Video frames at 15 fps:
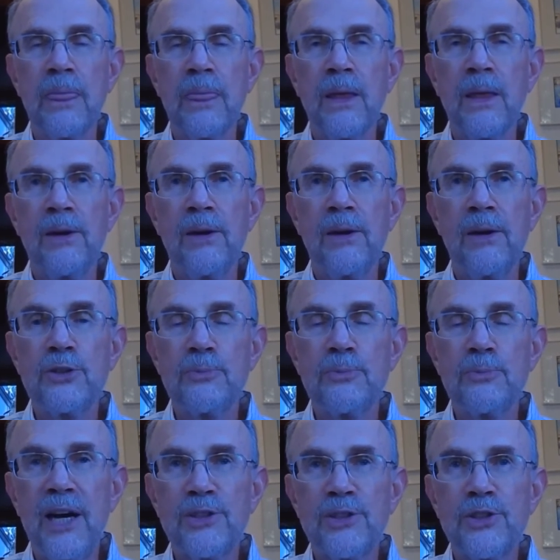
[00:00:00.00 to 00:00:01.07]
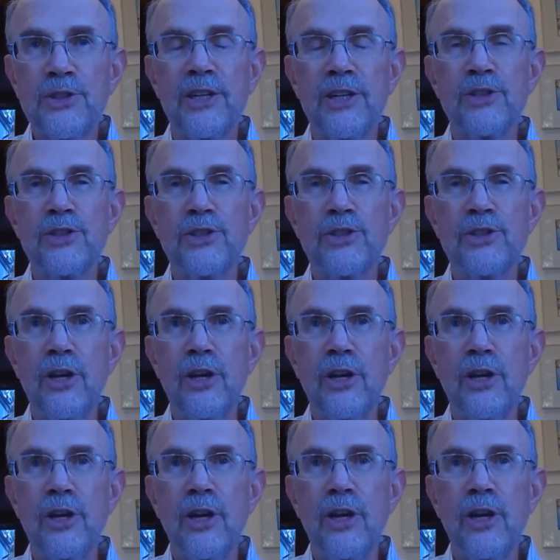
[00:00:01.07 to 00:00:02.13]
Juice Plus is
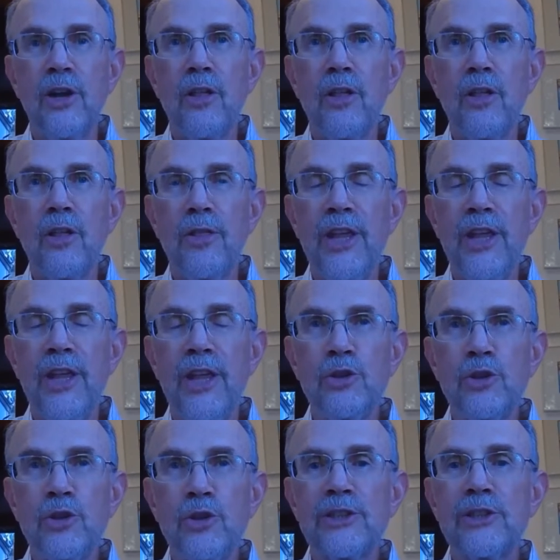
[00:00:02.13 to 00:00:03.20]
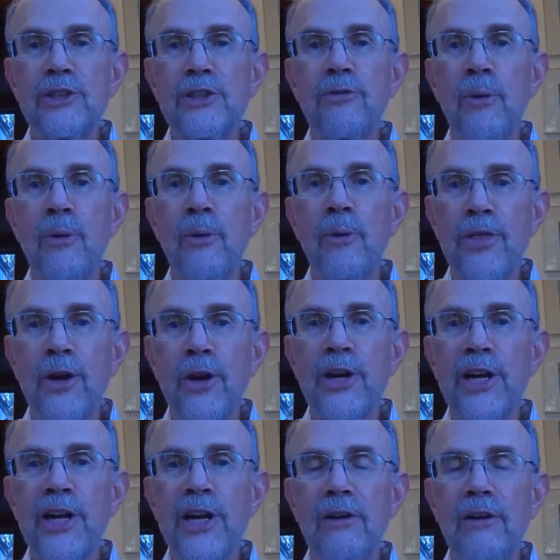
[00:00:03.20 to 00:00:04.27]
the nutrition from 30
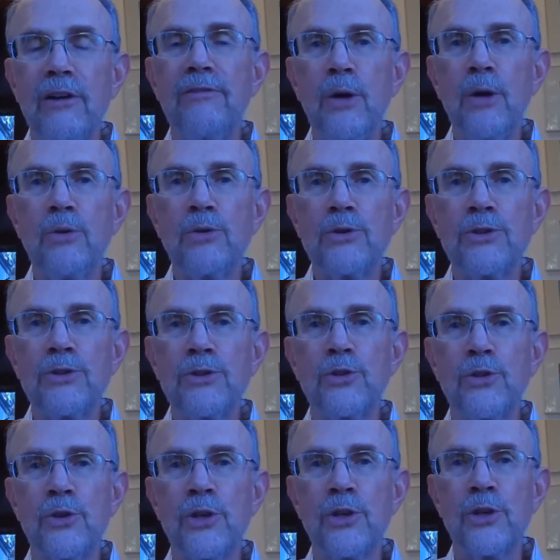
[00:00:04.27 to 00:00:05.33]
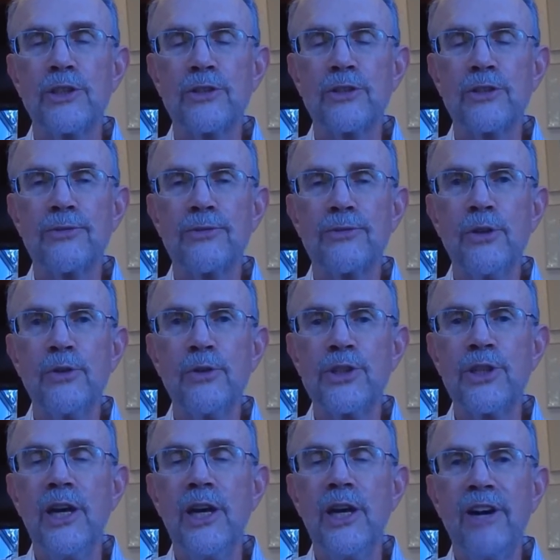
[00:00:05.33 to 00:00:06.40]
of our most nutritious fruits,
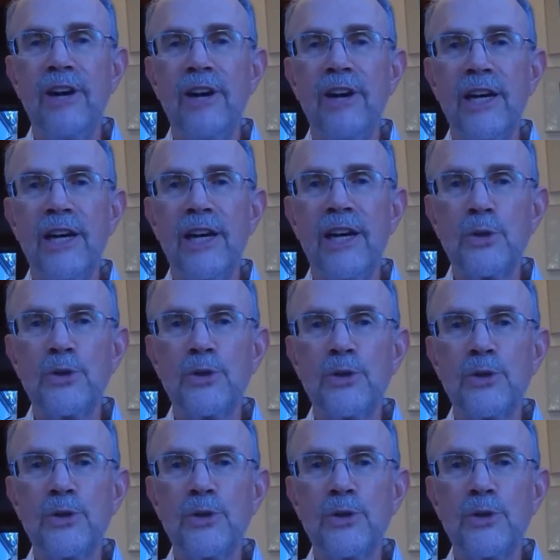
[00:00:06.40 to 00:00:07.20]
vegetables, and